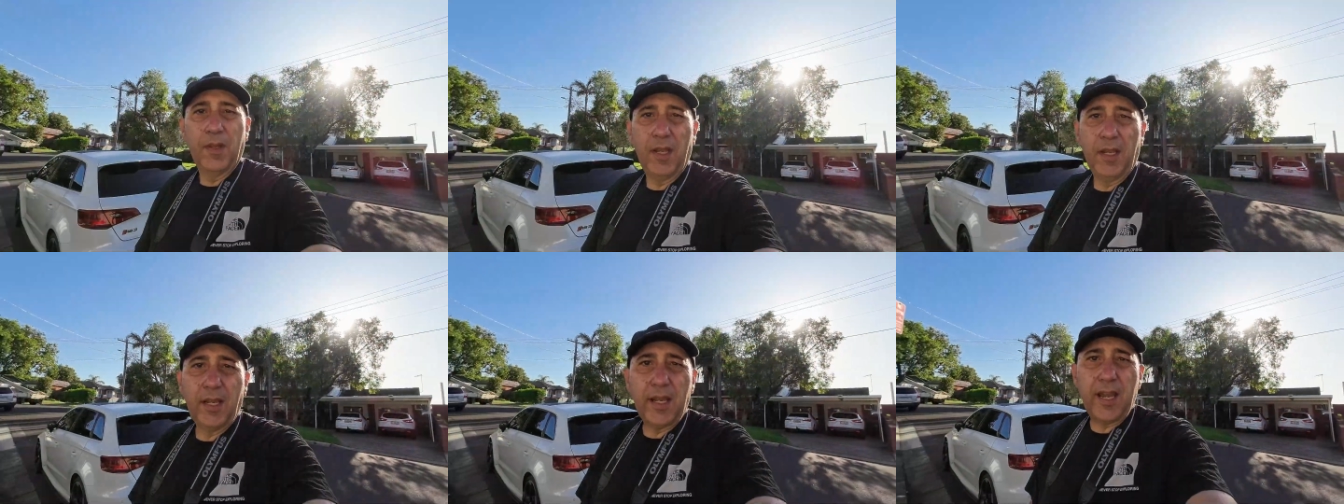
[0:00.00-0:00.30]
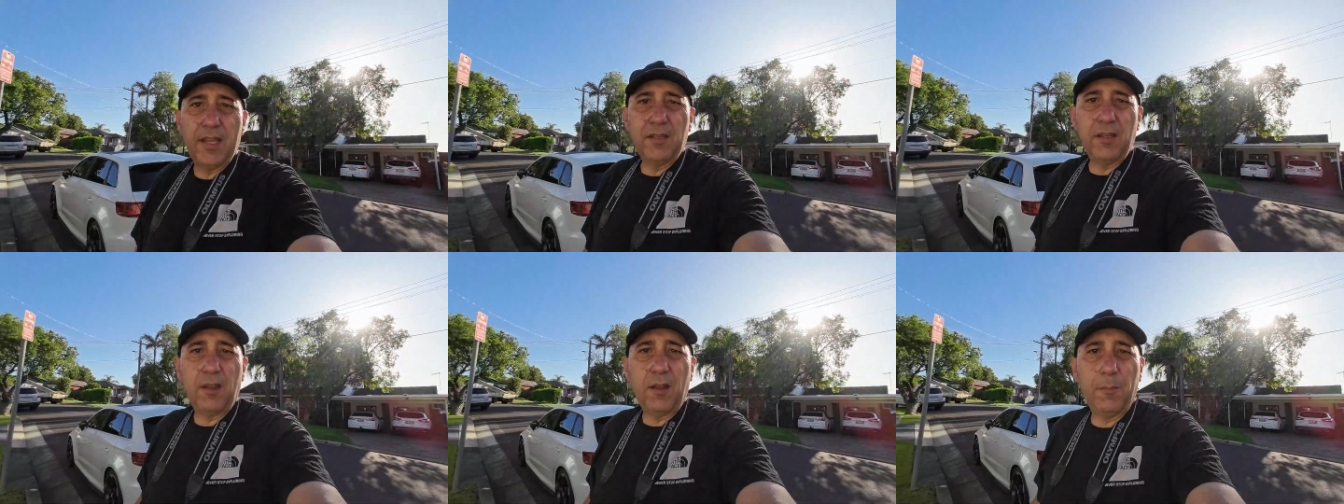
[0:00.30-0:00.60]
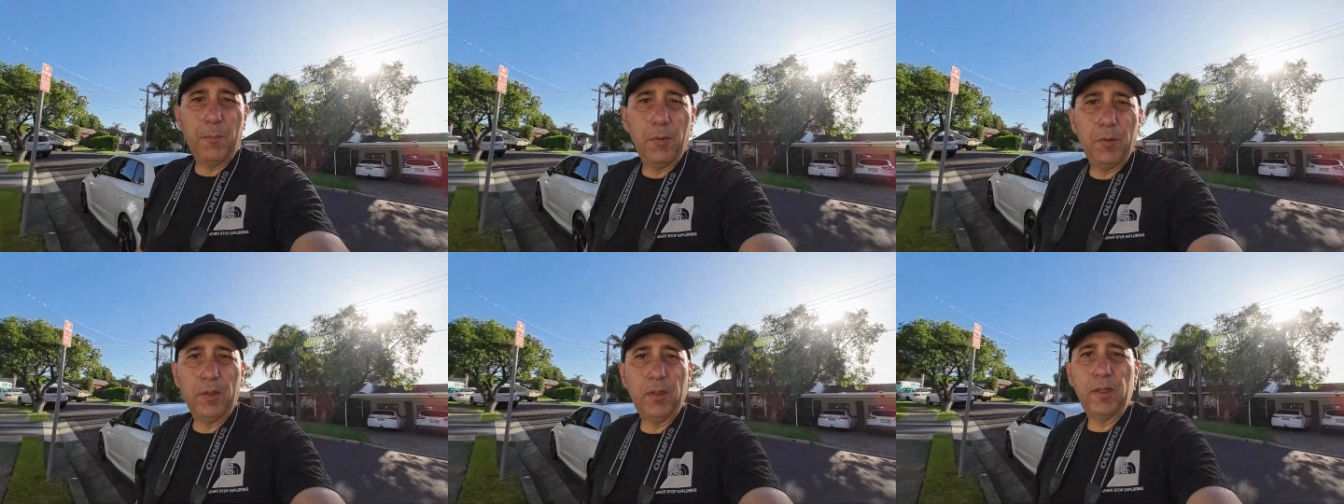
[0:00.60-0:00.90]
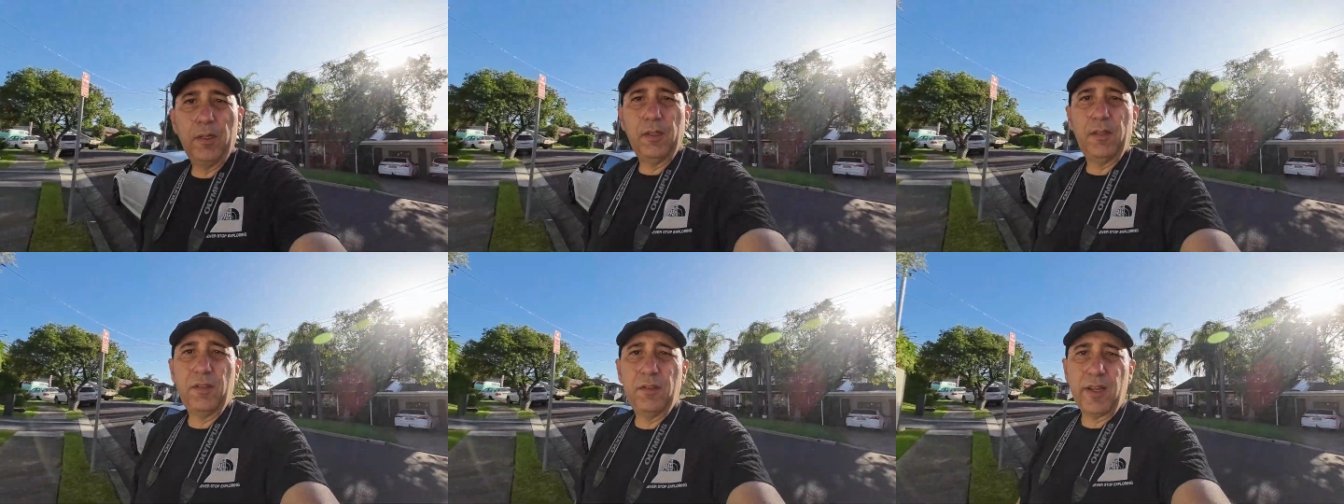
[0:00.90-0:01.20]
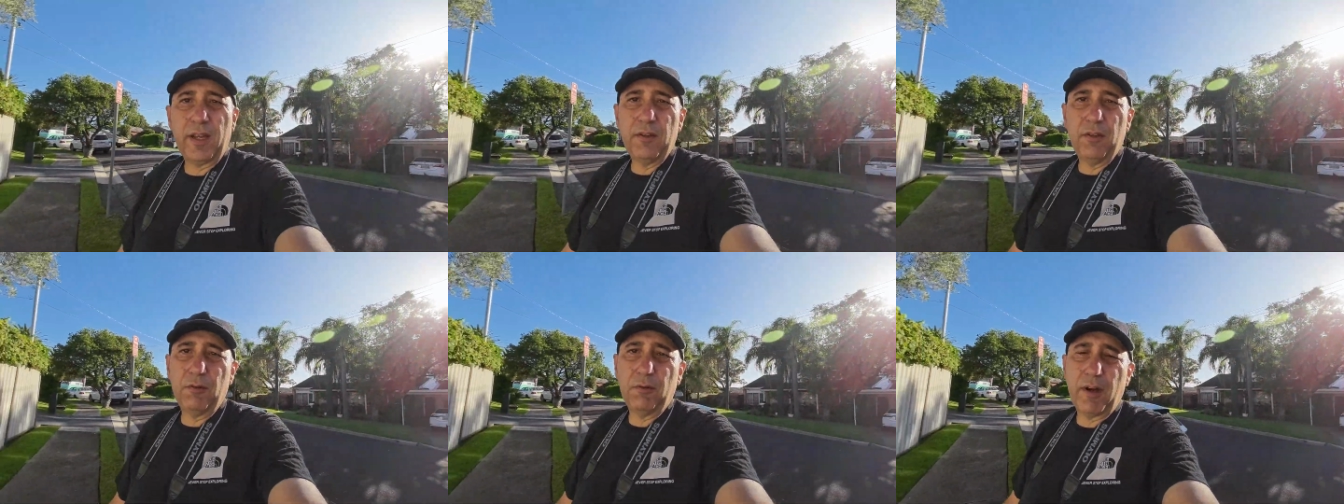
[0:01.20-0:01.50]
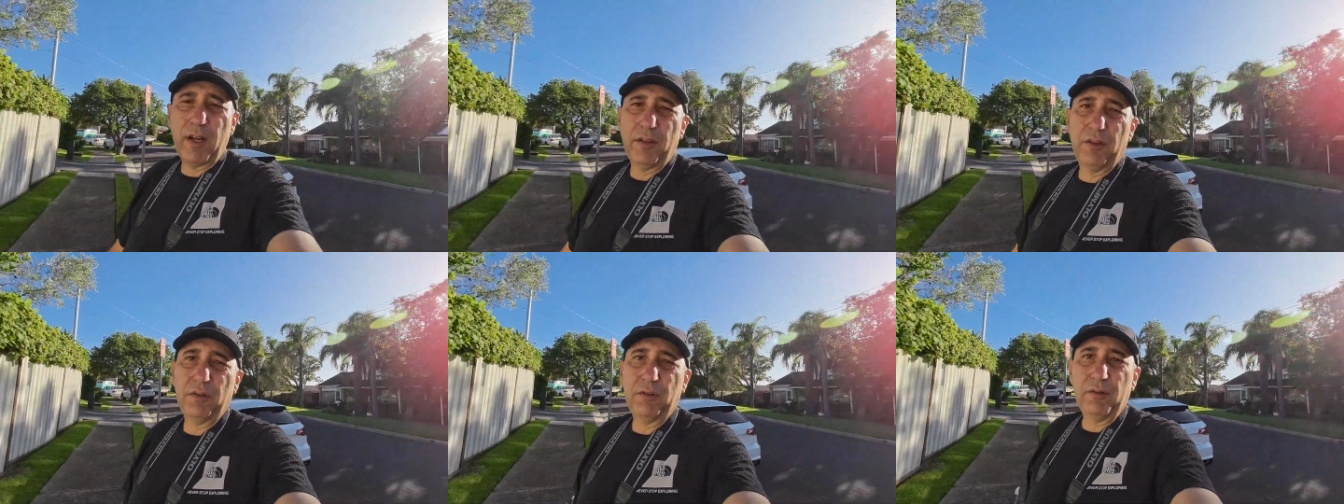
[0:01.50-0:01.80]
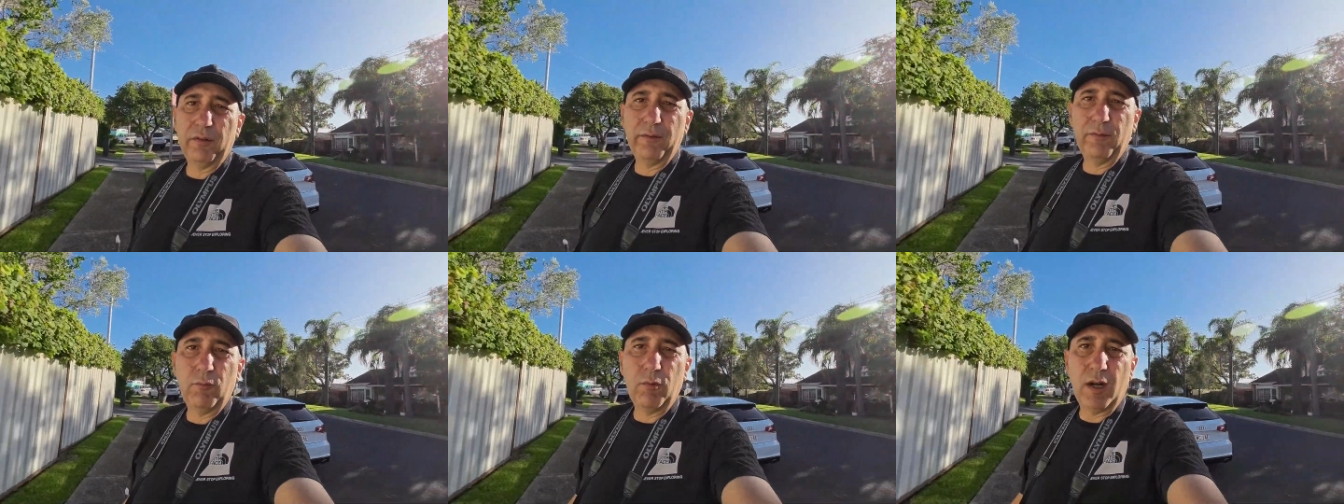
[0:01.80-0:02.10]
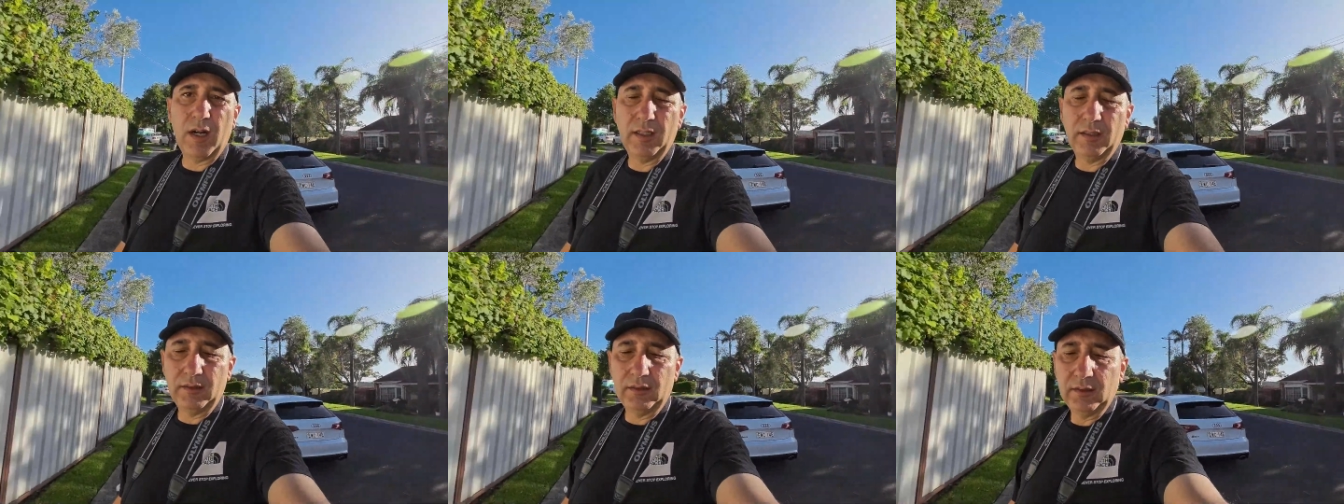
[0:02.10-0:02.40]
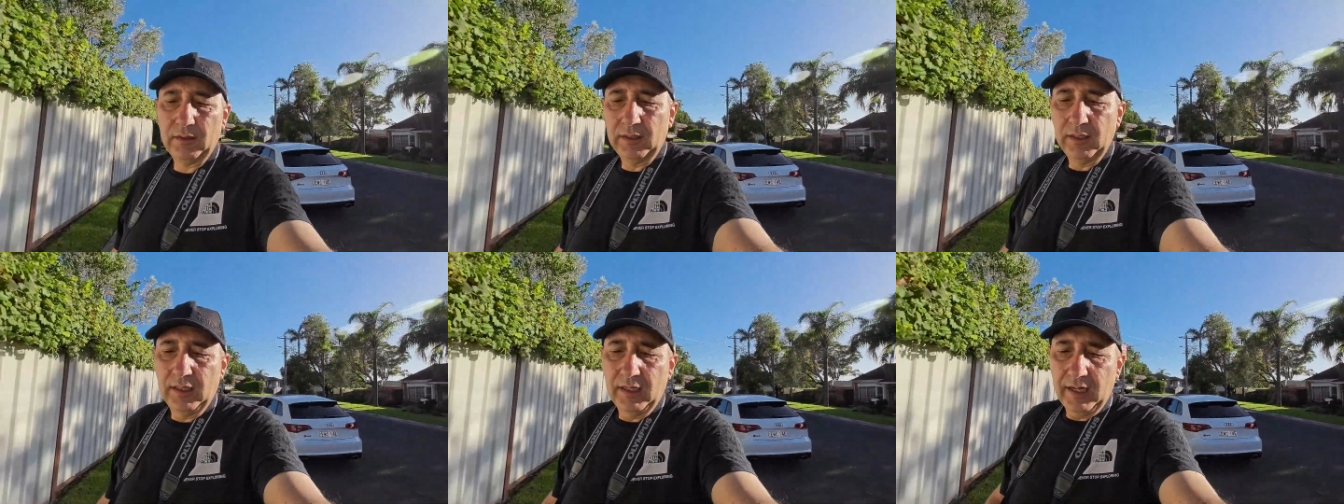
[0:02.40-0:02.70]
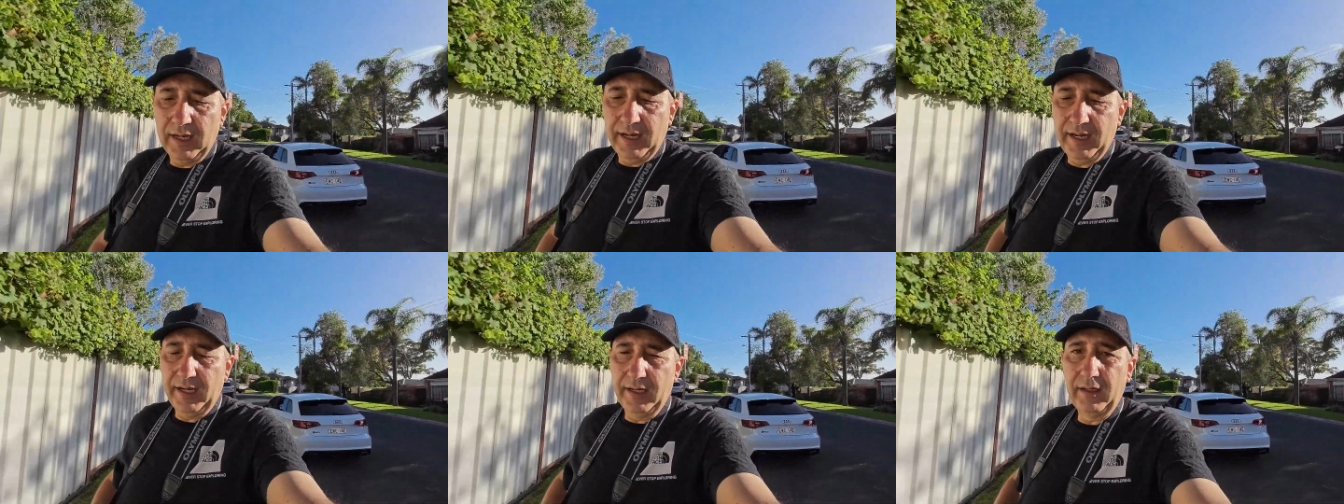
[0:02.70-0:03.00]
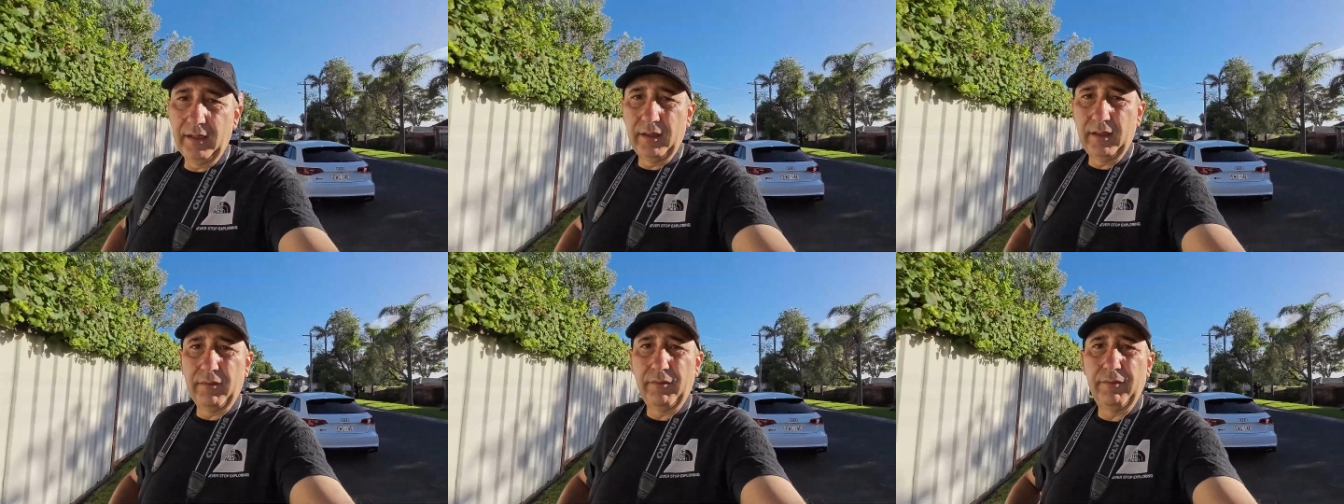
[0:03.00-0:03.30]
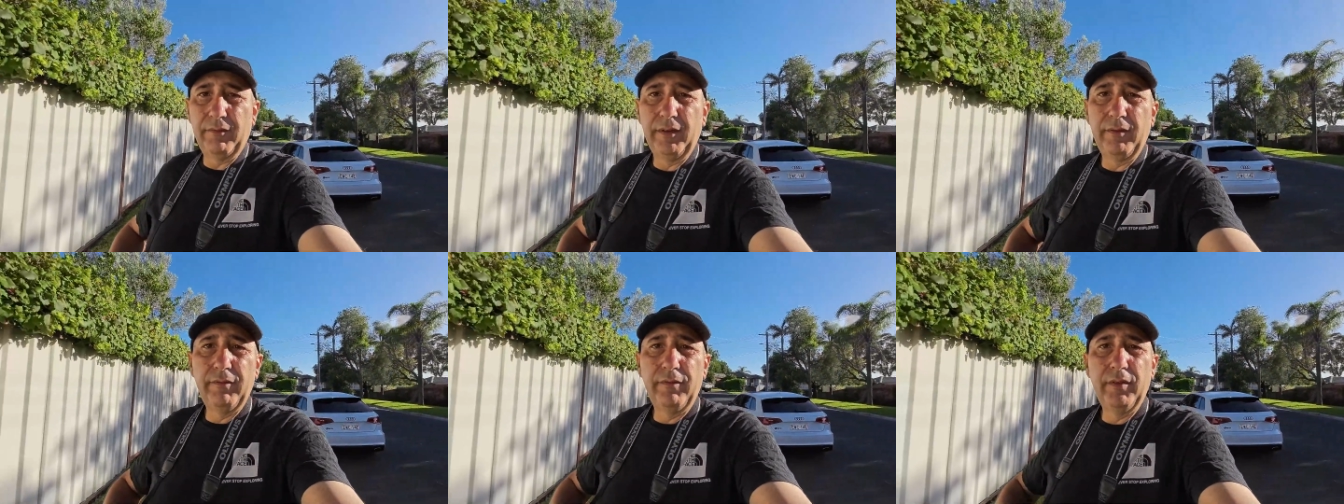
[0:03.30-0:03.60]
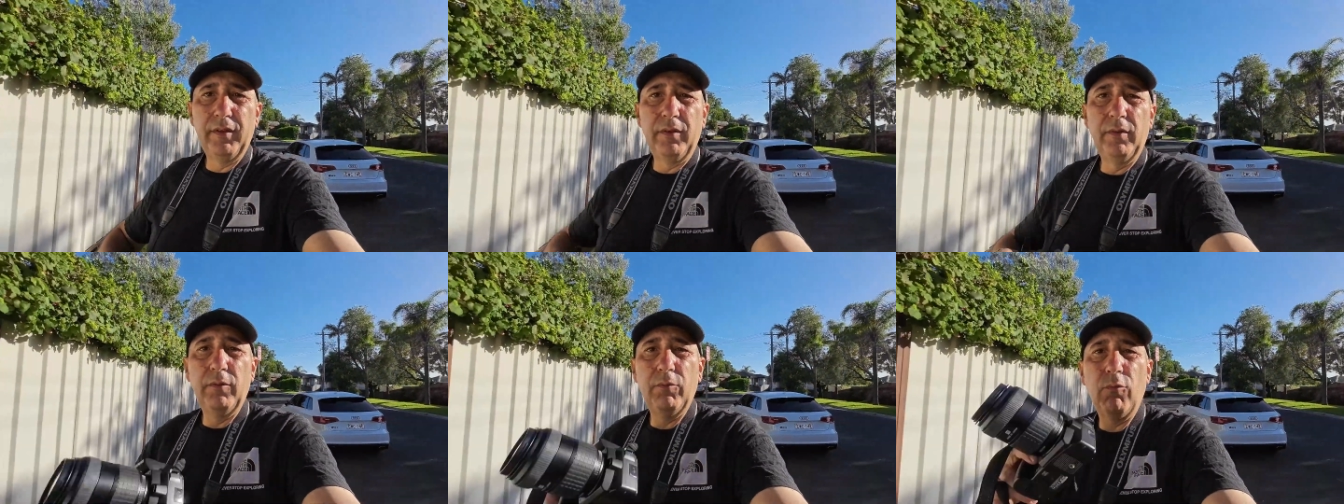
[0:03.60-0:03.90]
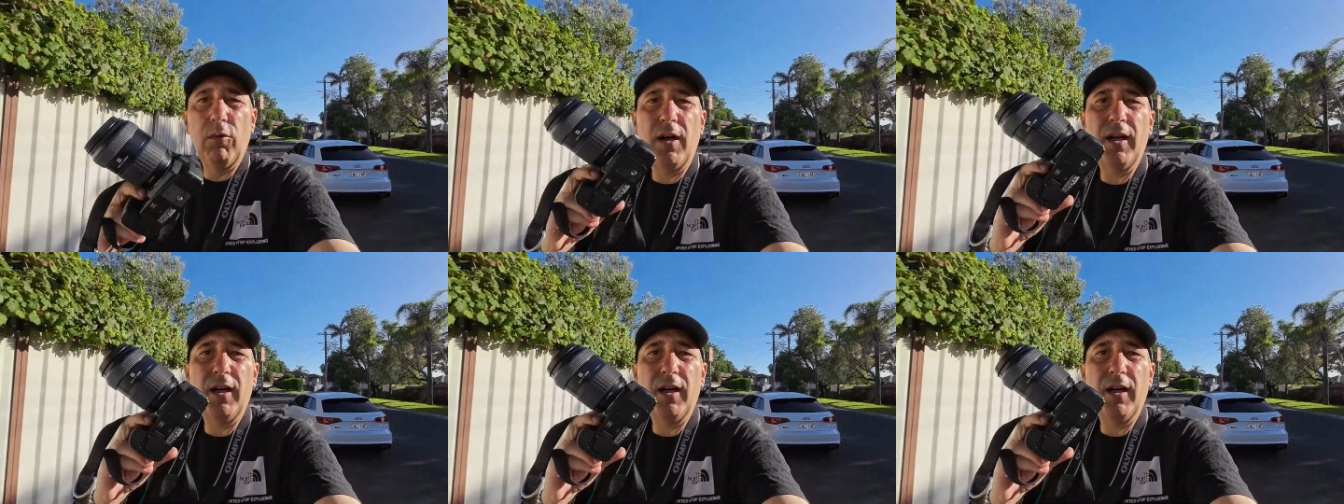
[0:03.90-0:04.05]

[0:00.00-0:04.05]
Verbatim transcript: Okay, so I put a saturation of 1 and vivid